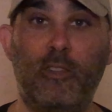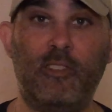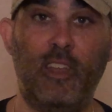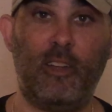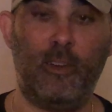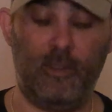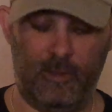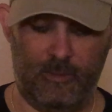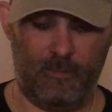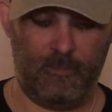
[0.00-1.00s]
sticker.
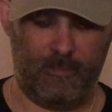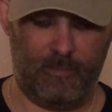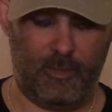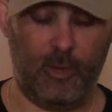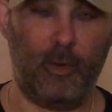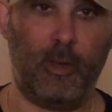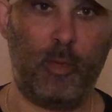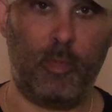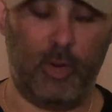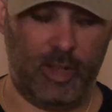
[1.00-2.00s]
So I'll
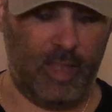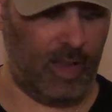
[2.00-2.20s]
be putting that